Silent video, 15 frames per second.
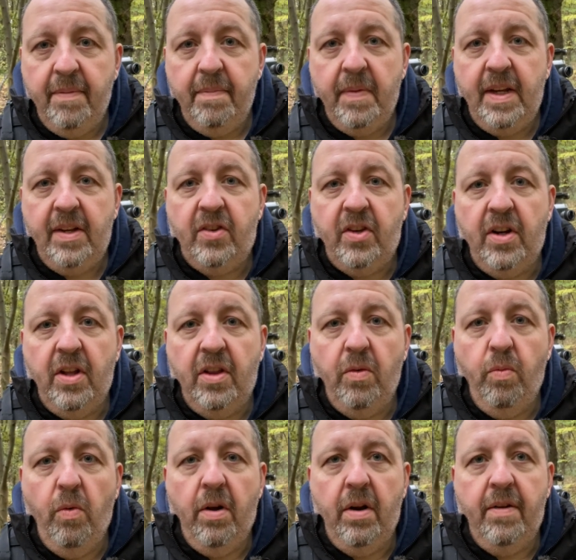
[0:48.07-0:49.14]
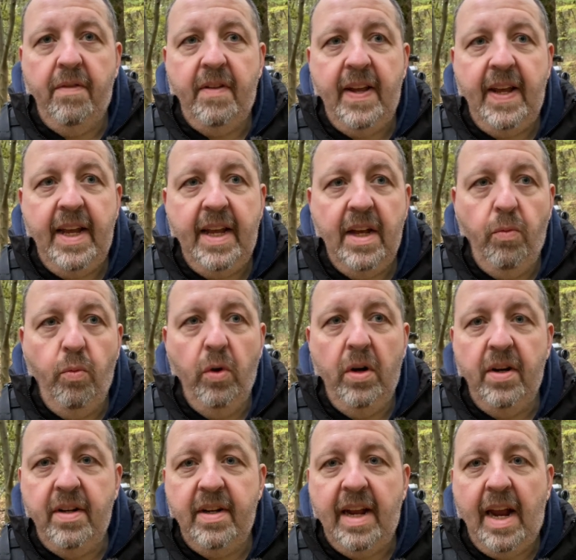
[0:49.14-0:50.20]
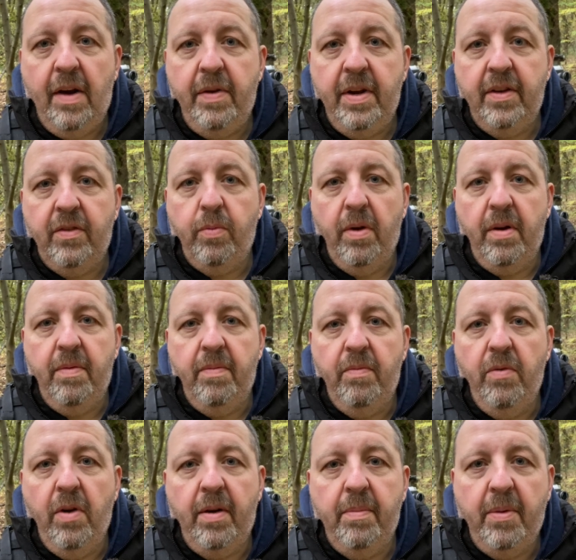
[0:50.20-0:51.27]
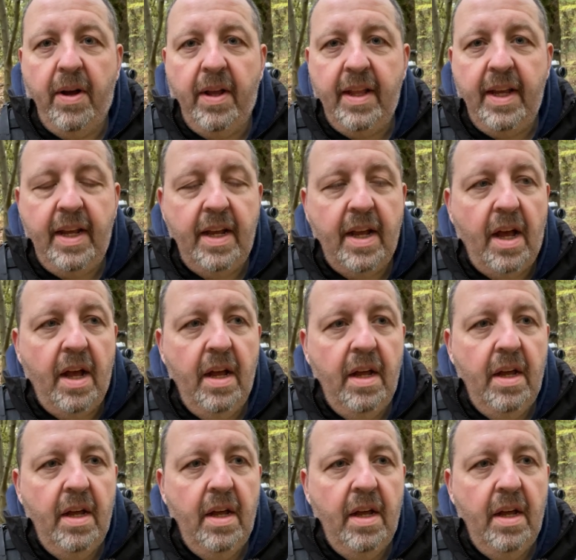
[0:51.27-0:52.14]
It's another one of the woodland areas, one run by the uh,